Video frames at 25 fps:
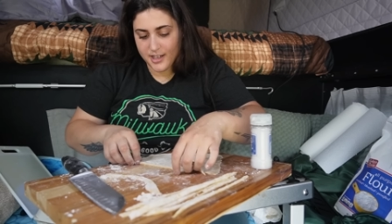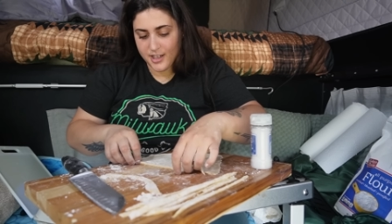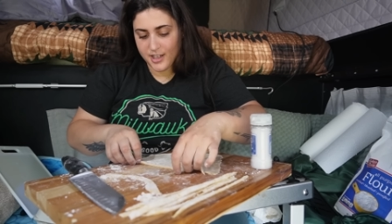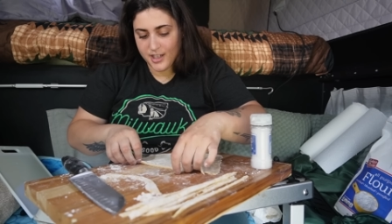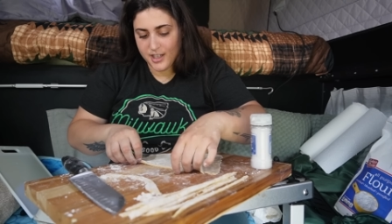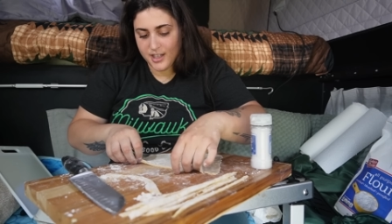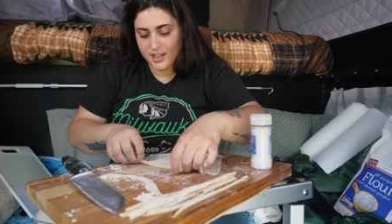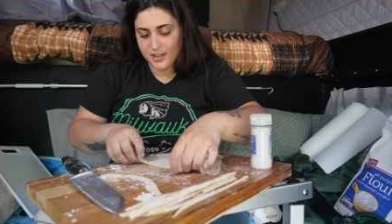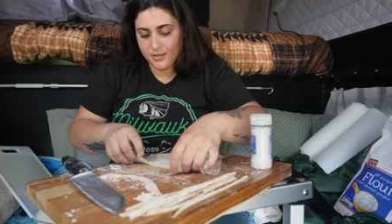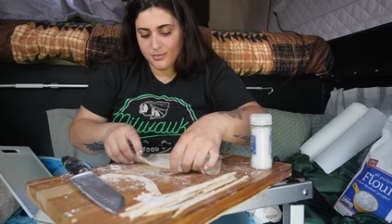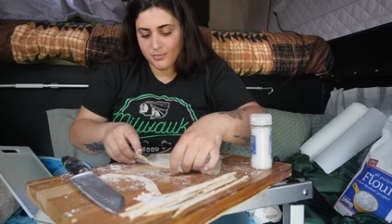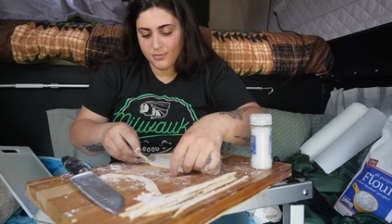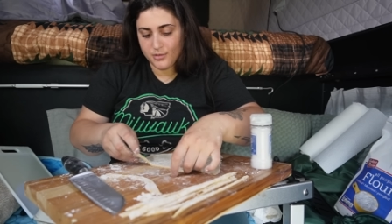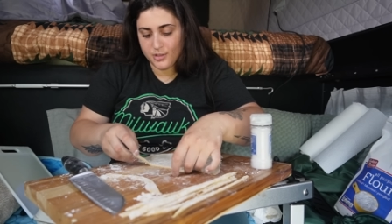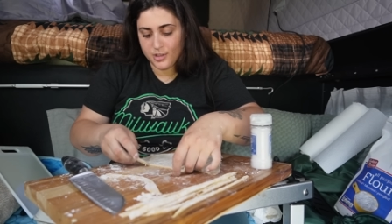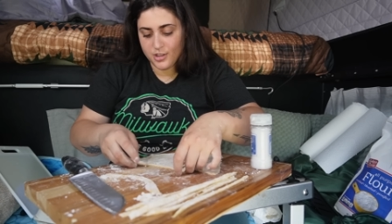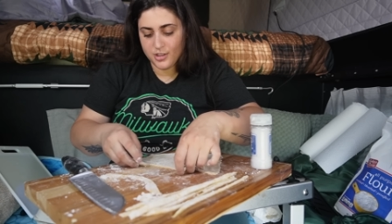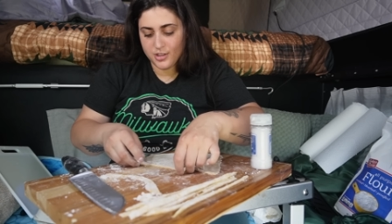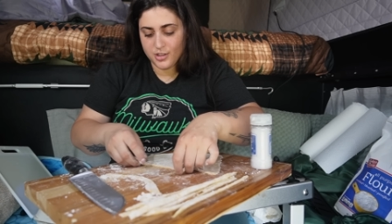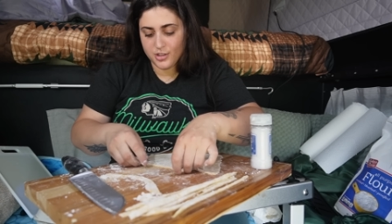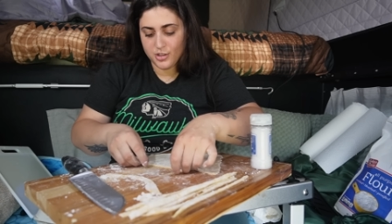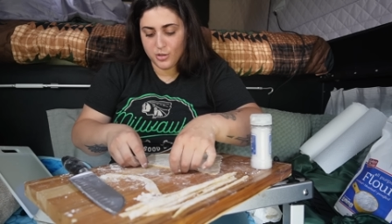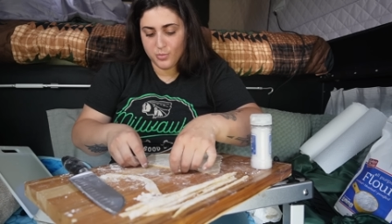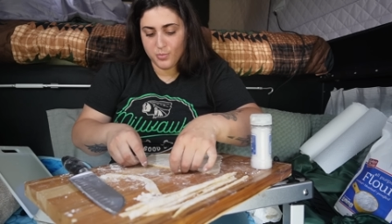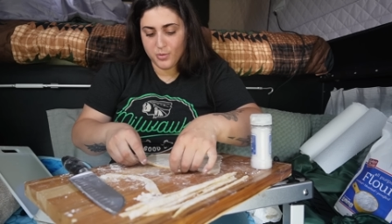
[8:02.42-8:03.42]
am
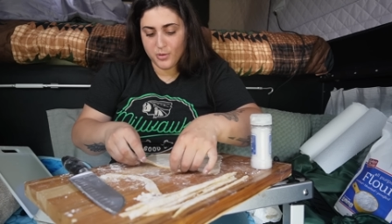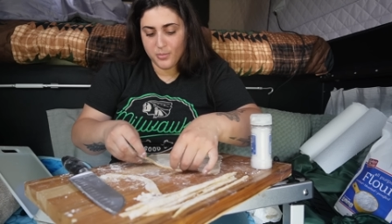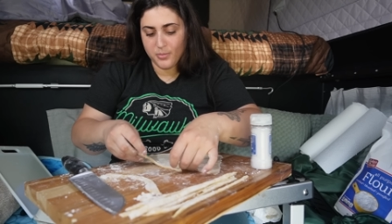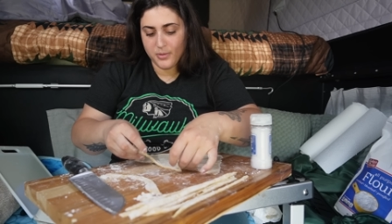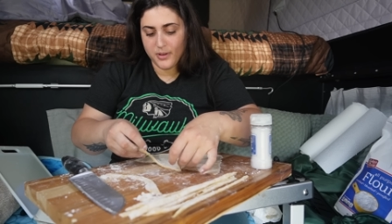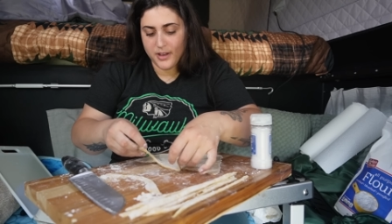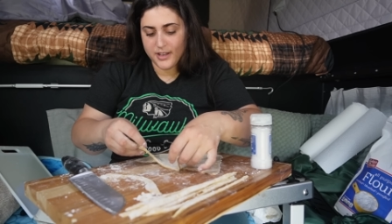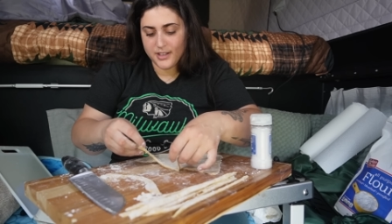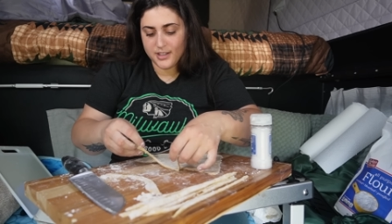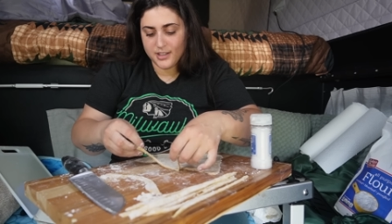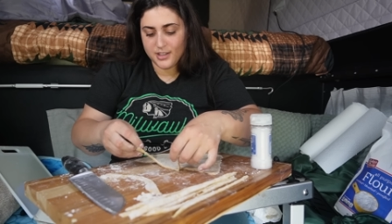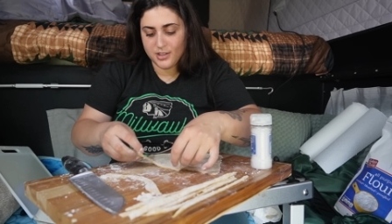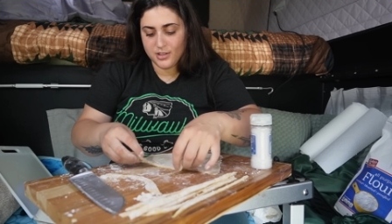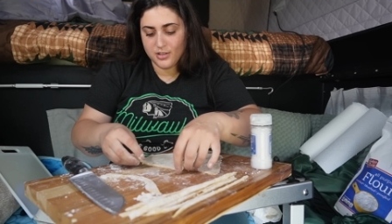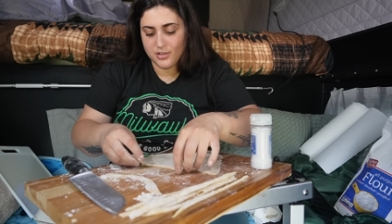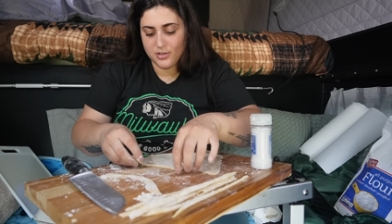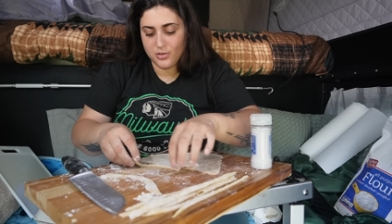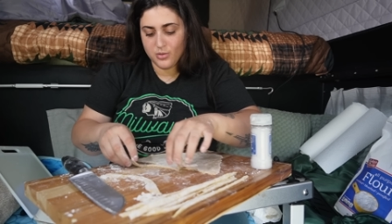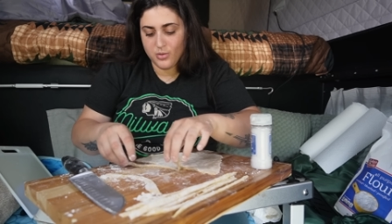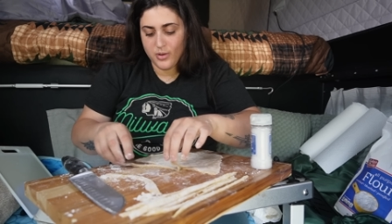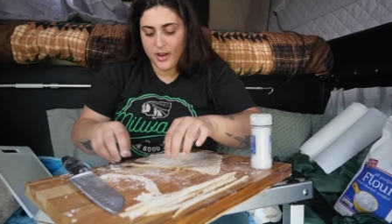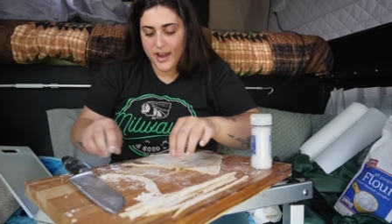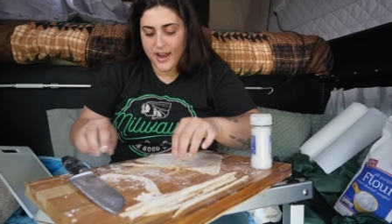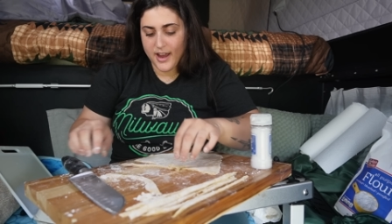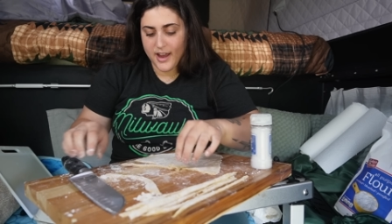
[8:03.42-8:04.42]
just super blessed
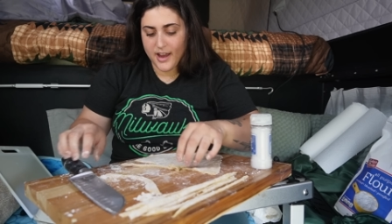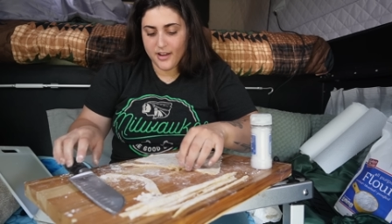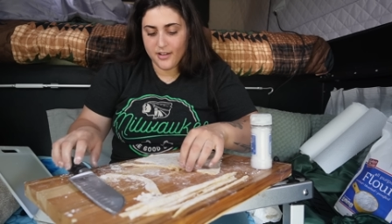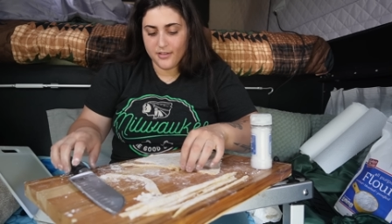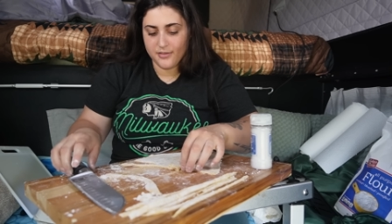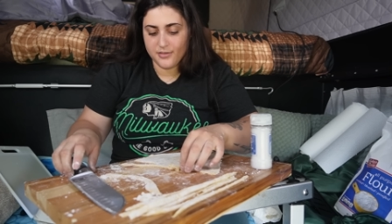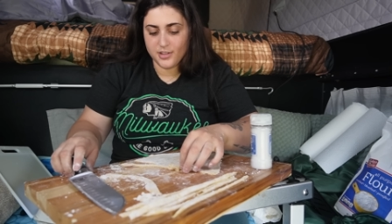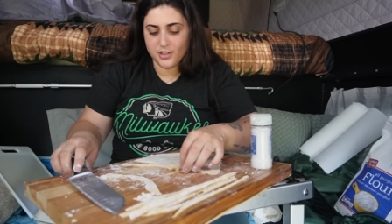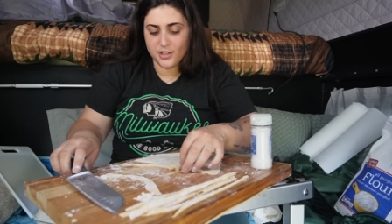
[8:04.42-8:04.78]
to have